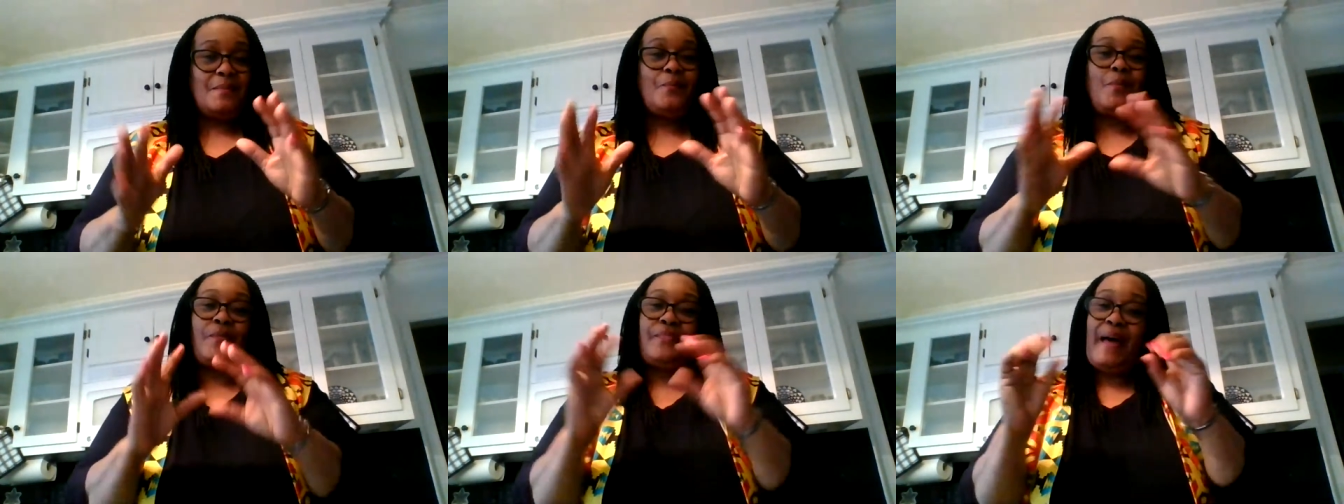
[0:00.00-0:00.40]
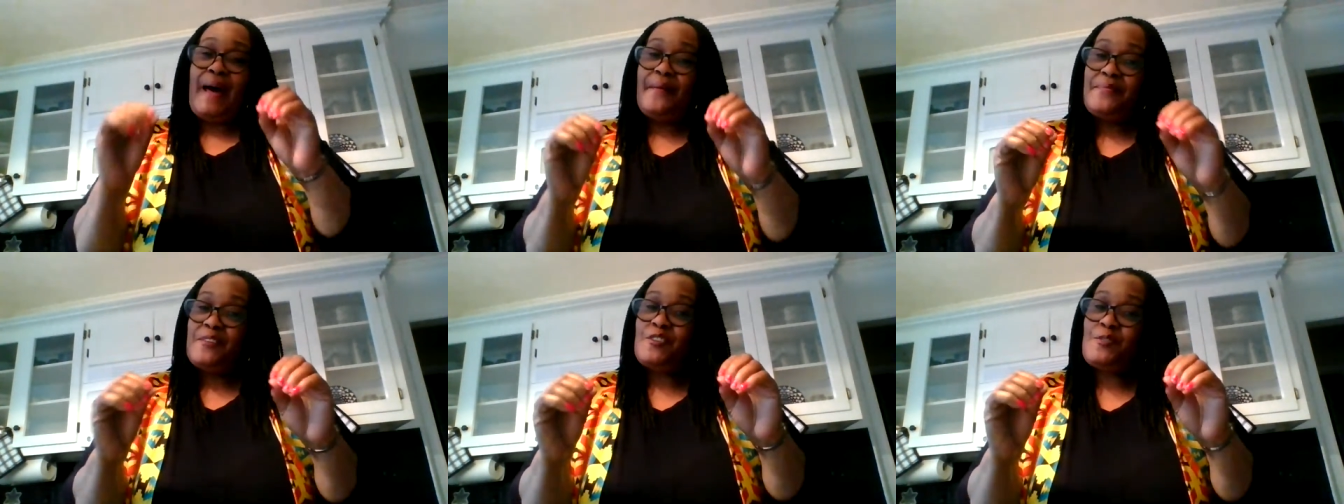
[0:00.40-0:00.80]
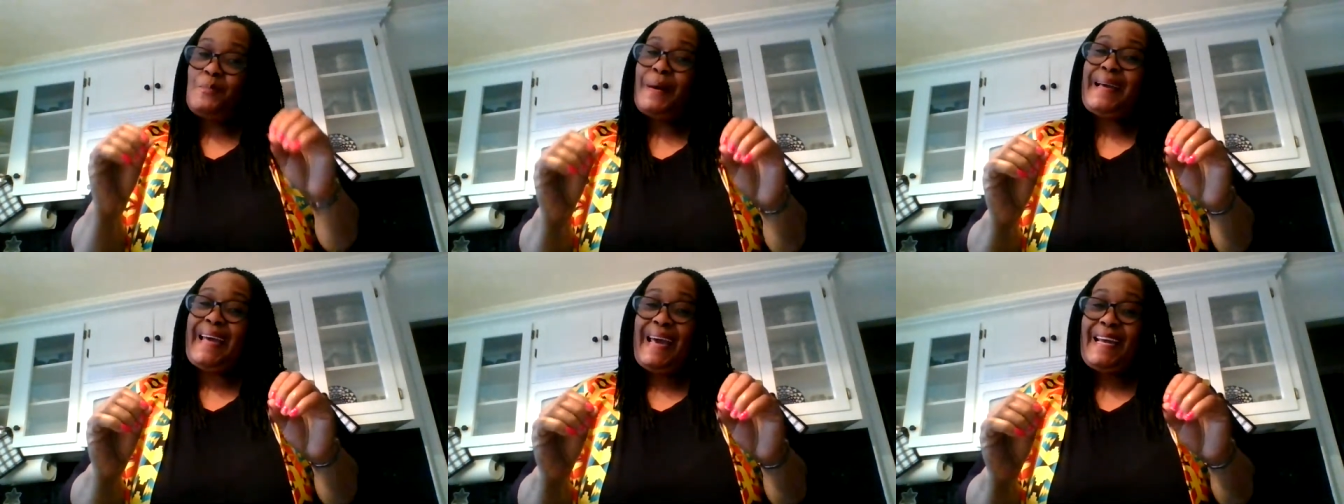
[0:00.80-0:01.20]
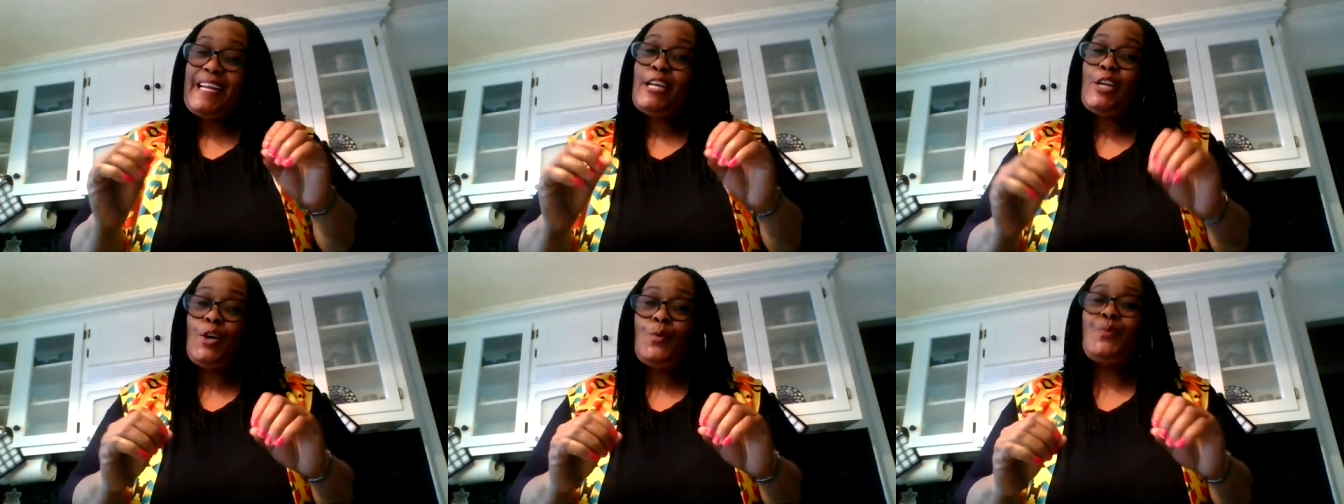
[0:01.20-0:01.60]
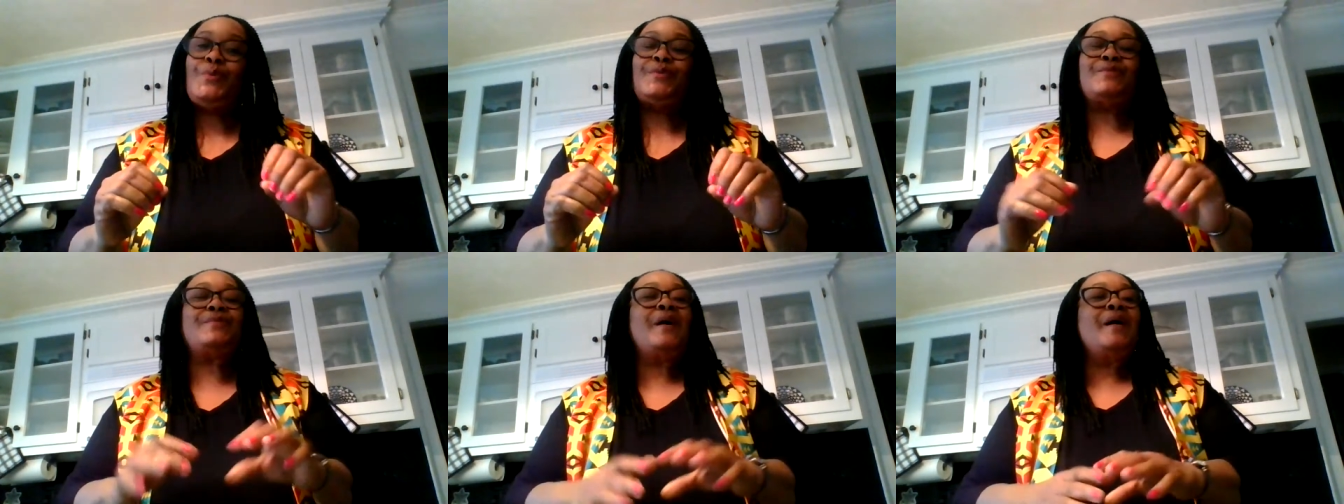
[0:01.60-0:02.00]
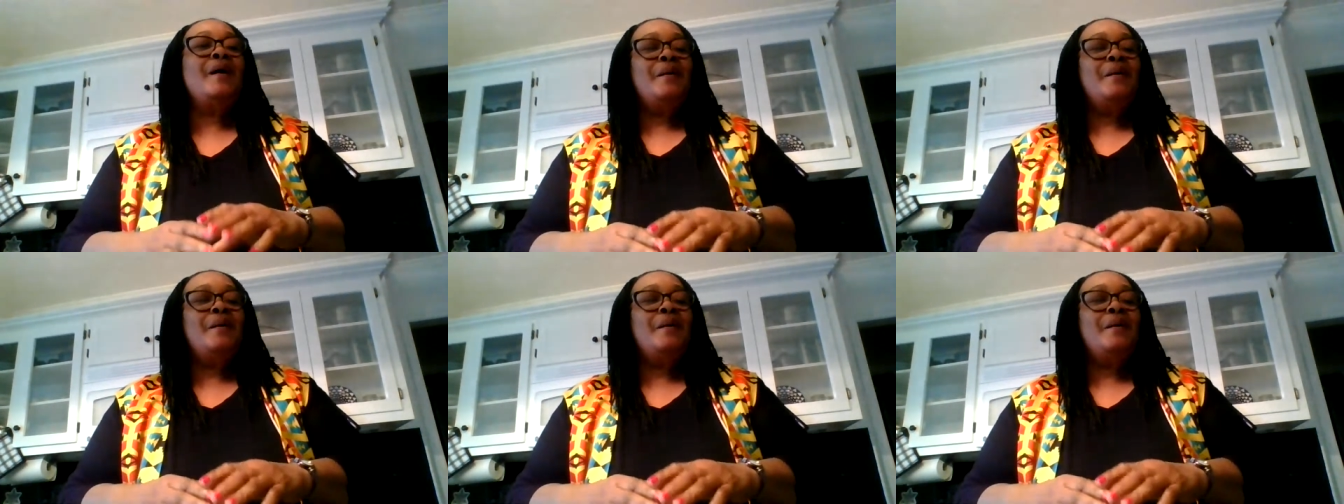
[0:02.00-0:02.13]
without the spaghetti noodles,